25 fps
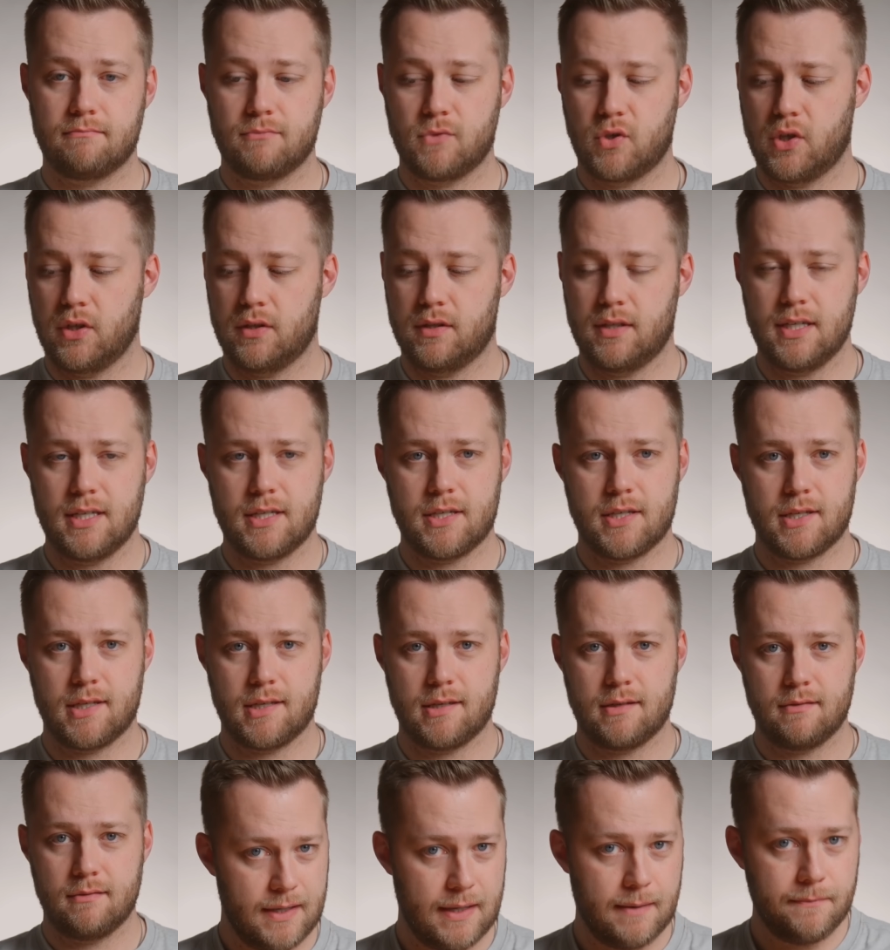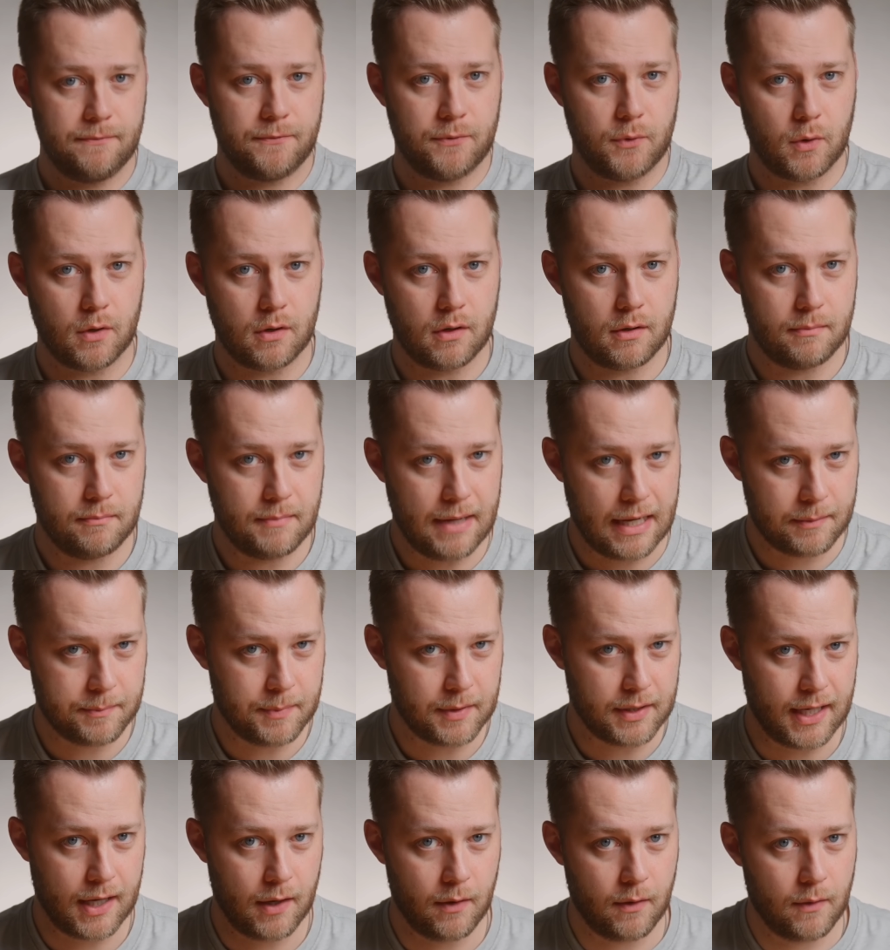Could this M4
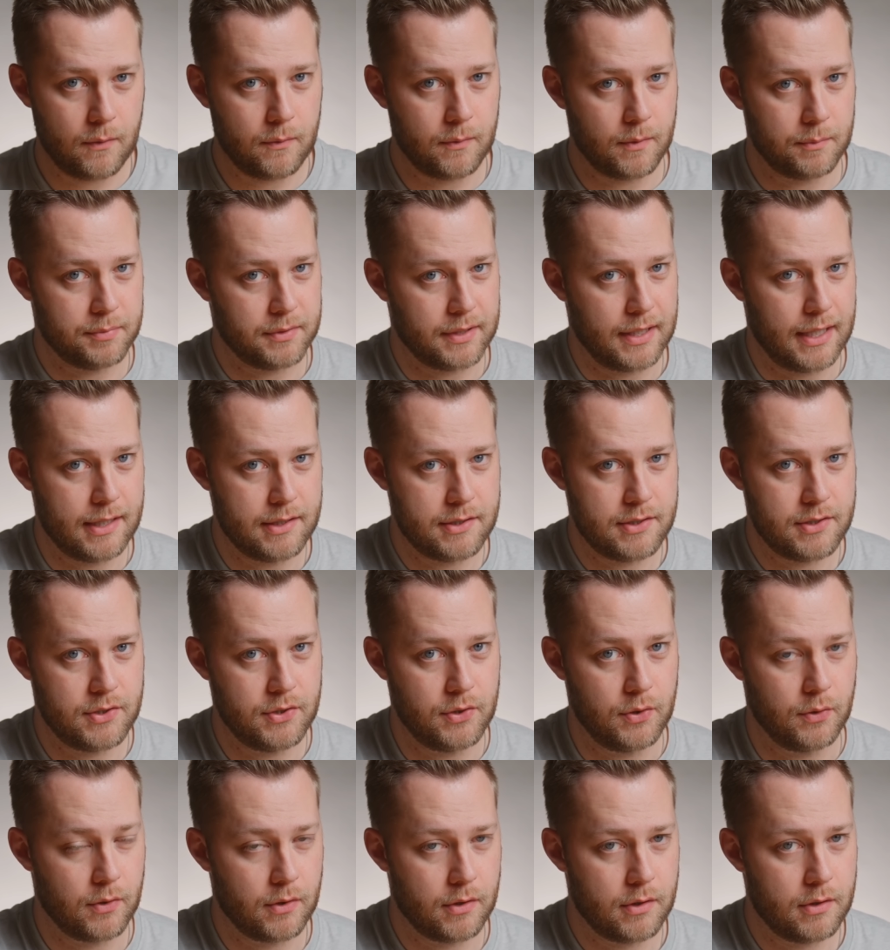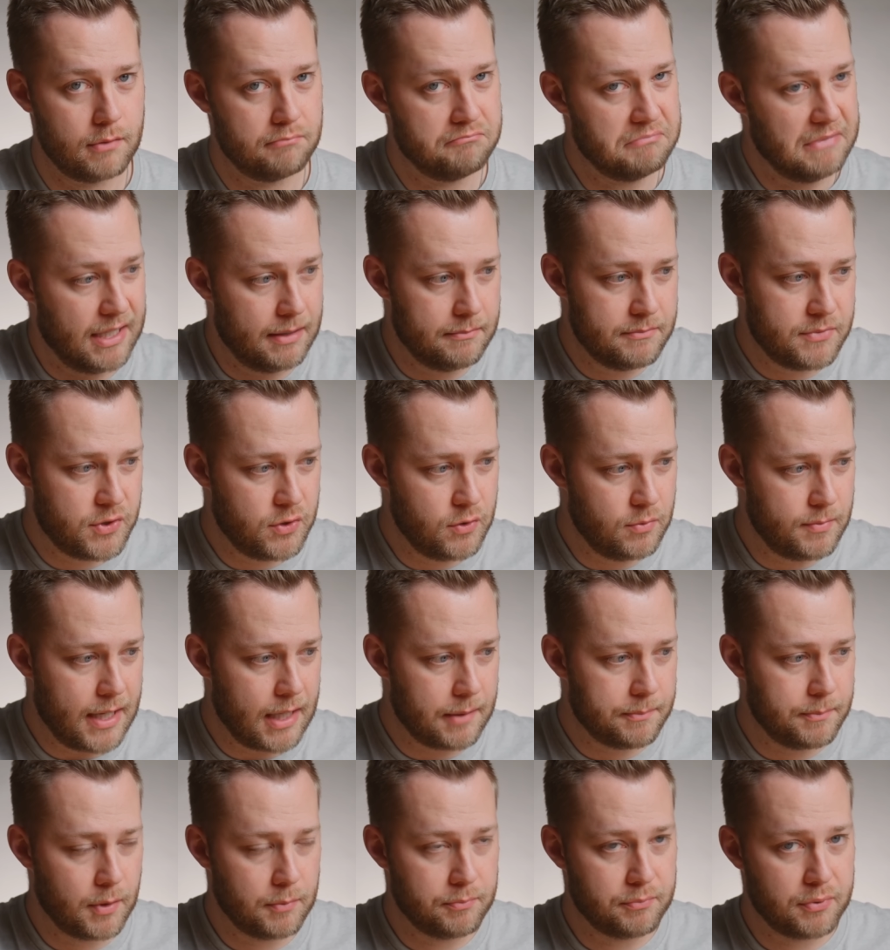MacBook Air replace your M2
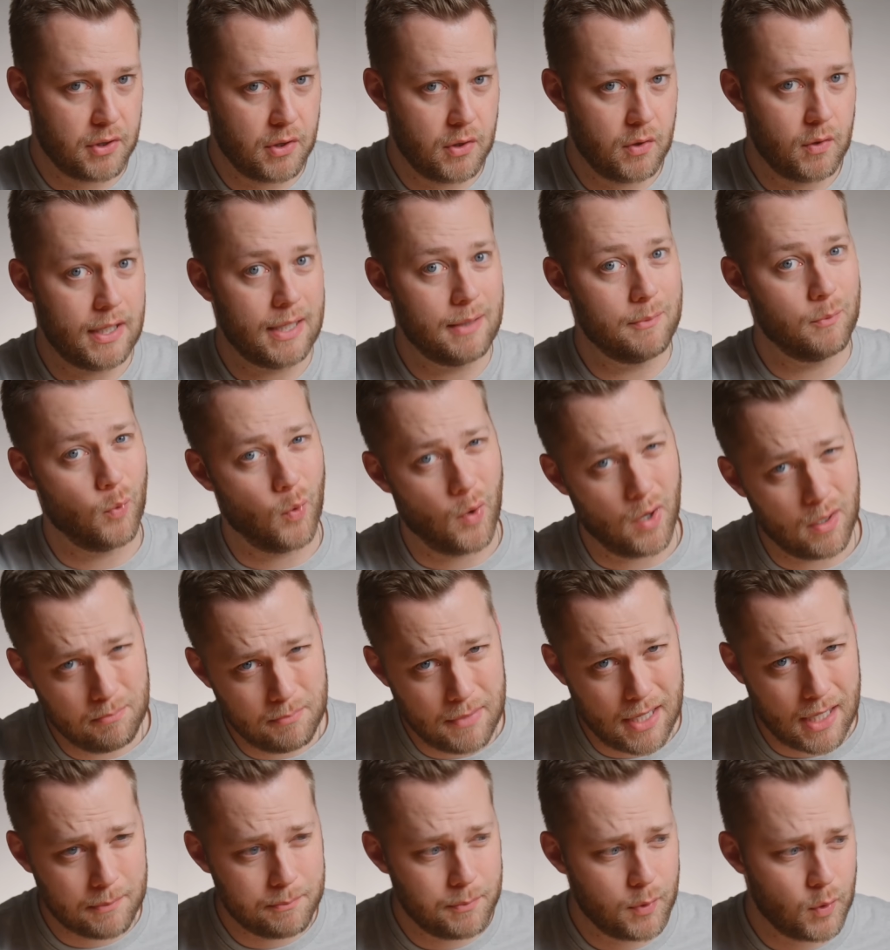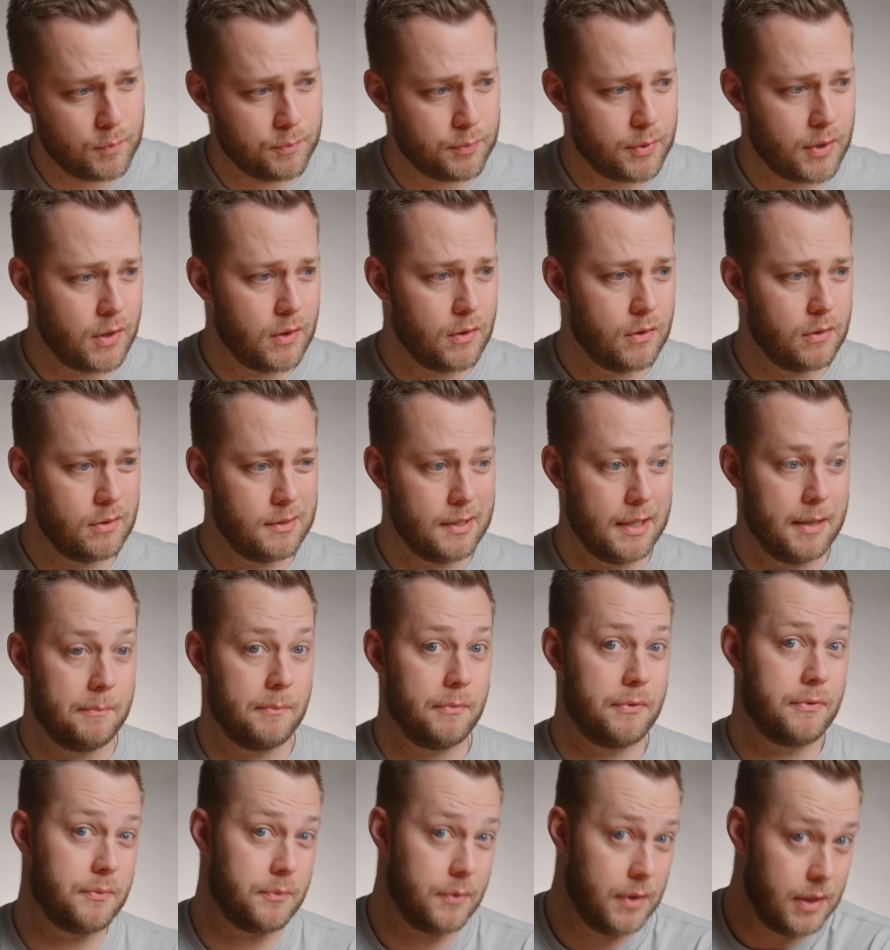MacBook Pro, M1 MacBook Pro,
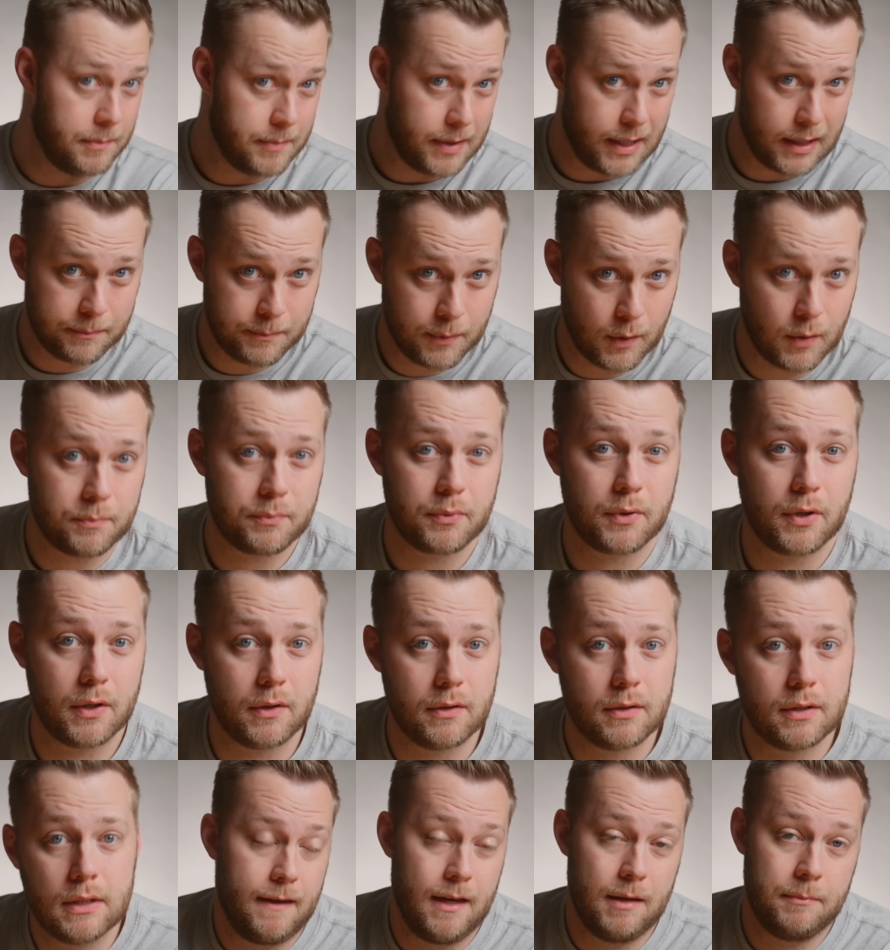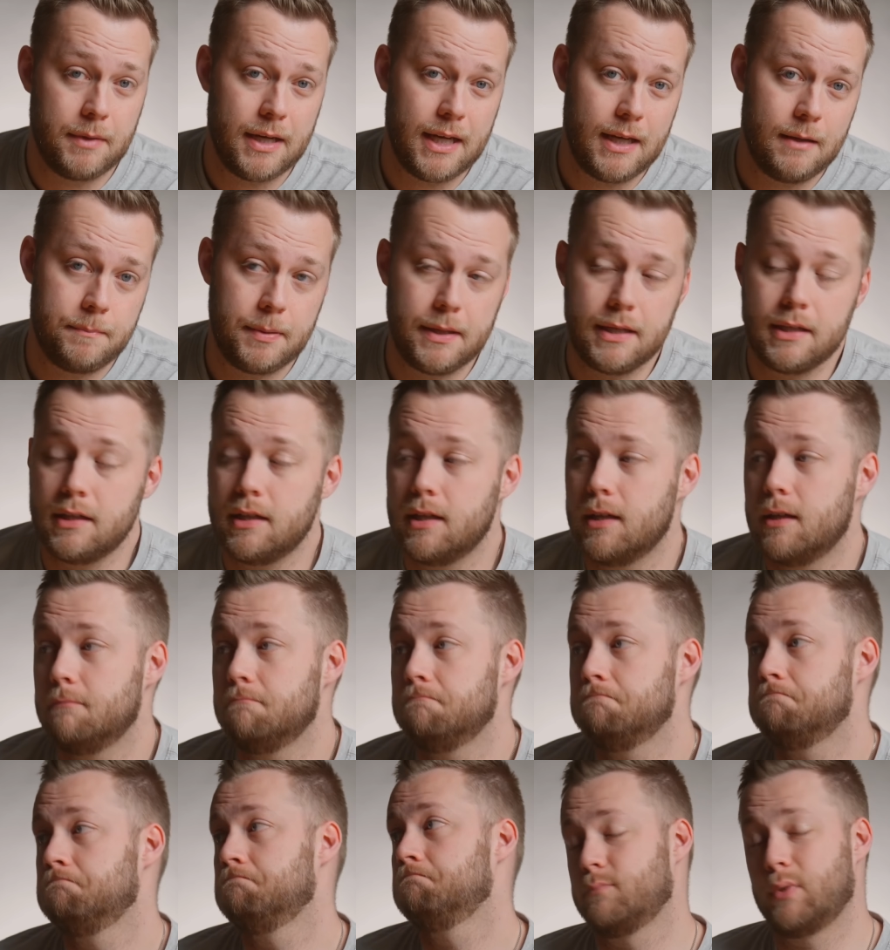M3 MacBook Pro? In my
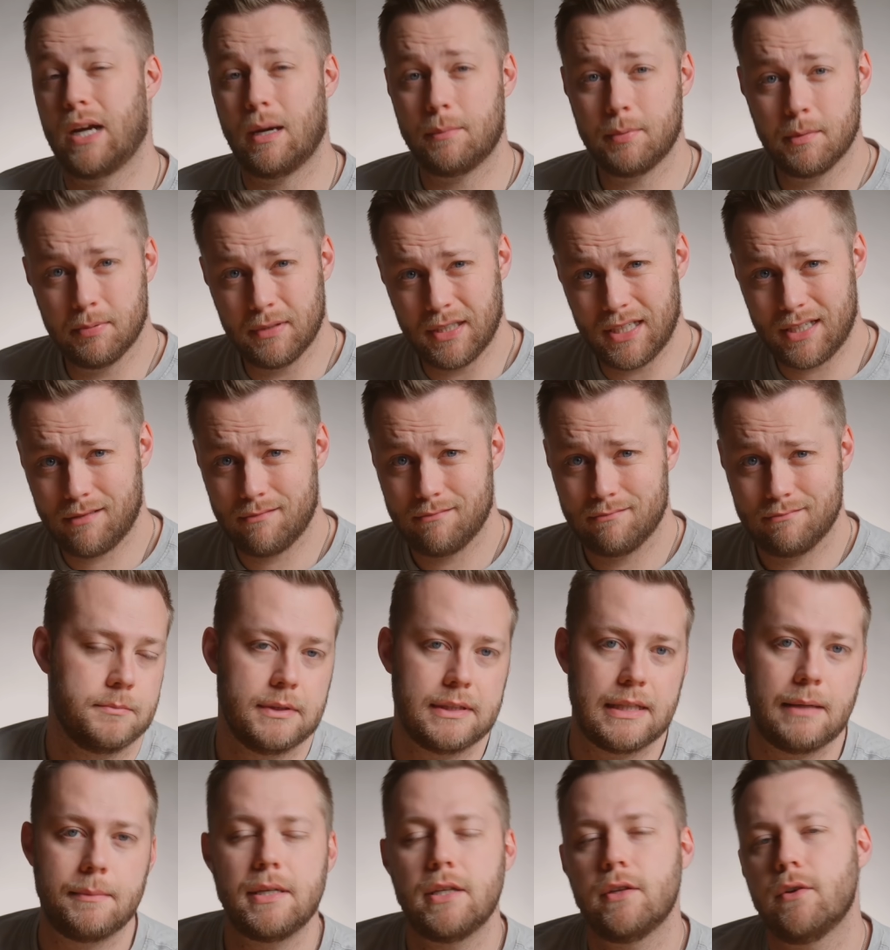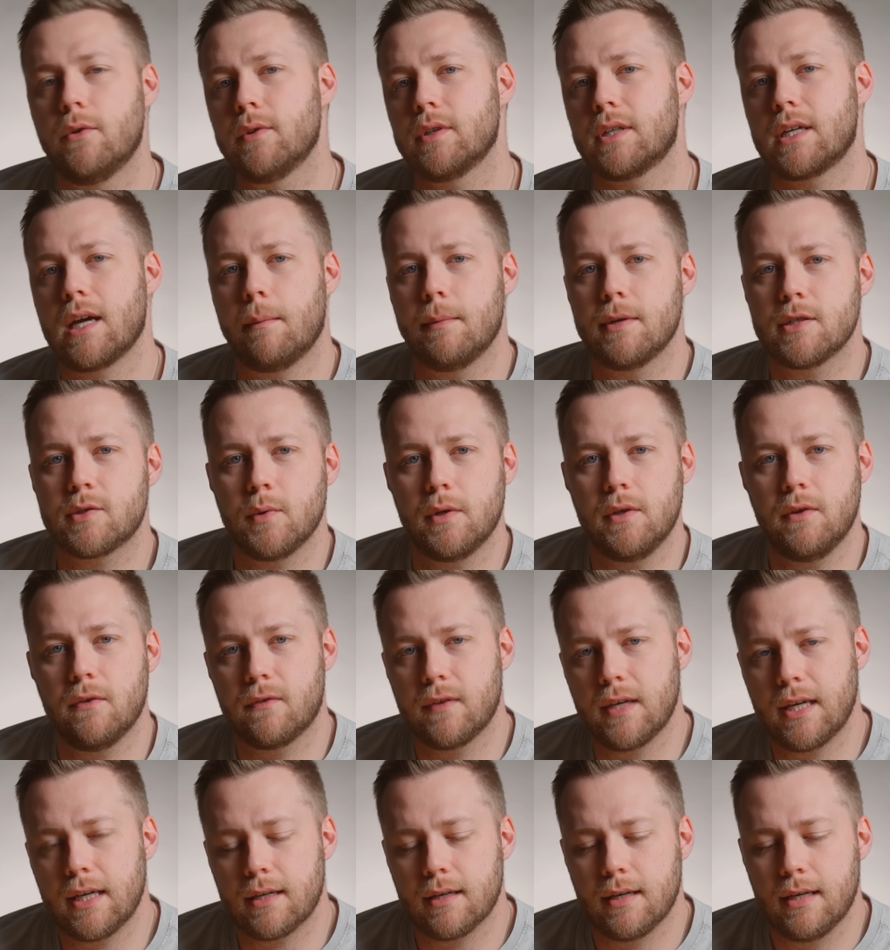opinion, probably, but let me know in the comments what you
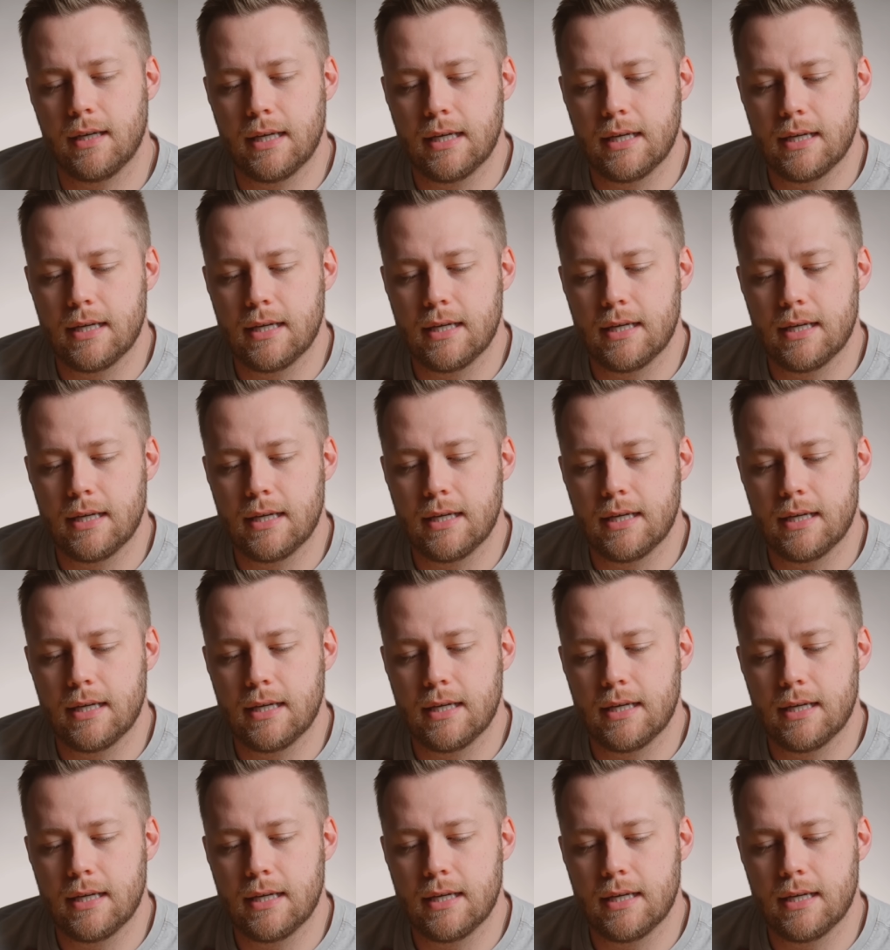think.